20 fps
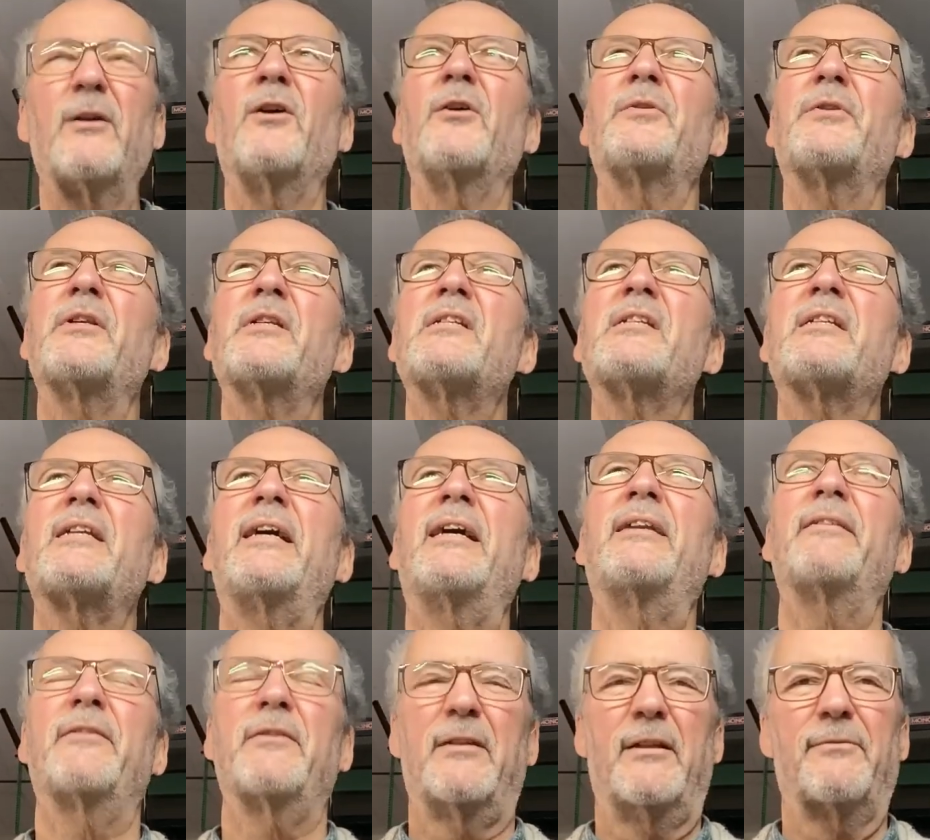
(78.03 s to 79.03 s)
on the
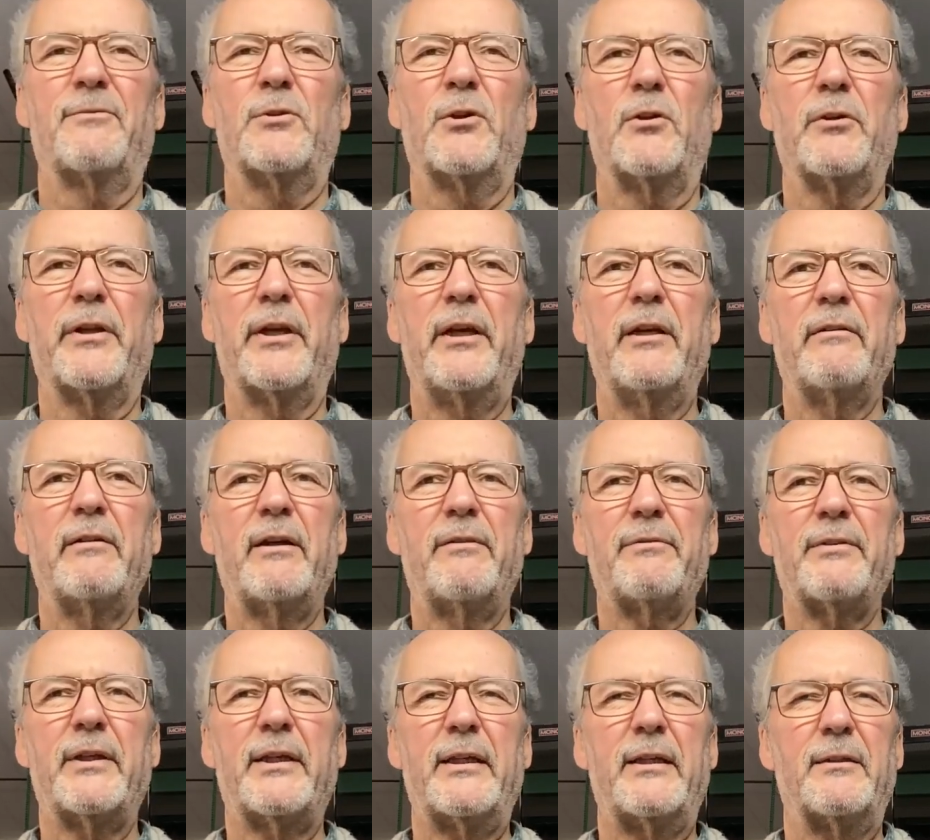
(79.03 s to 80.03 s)
stand that I've got here and
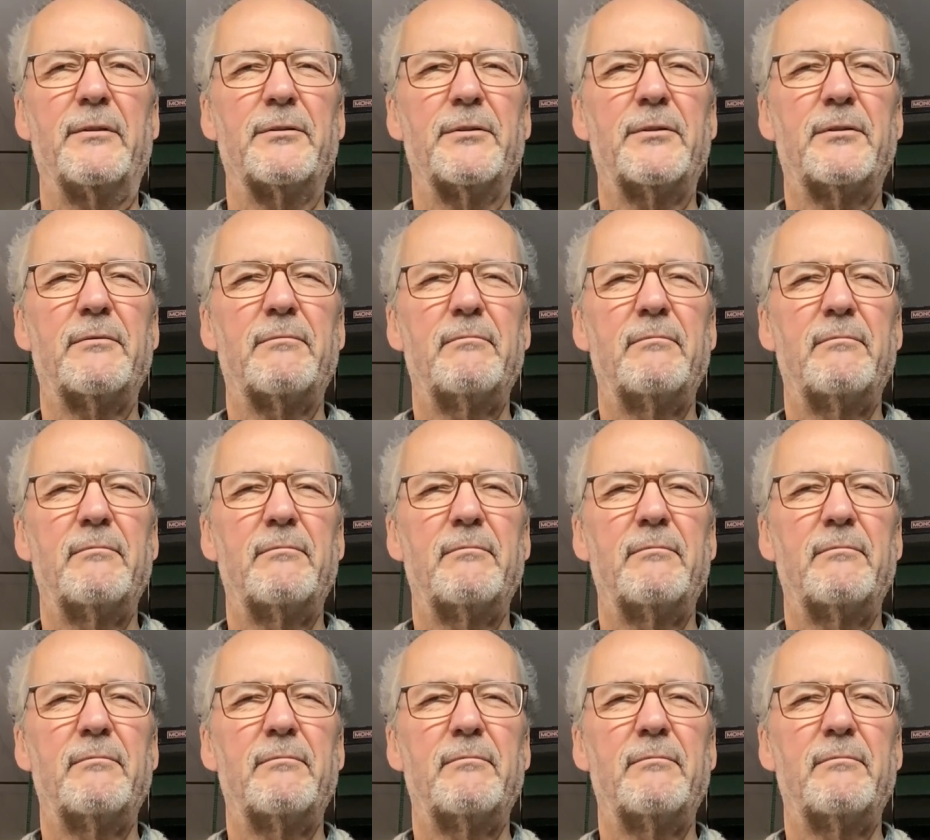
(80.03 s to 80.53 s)
everything else.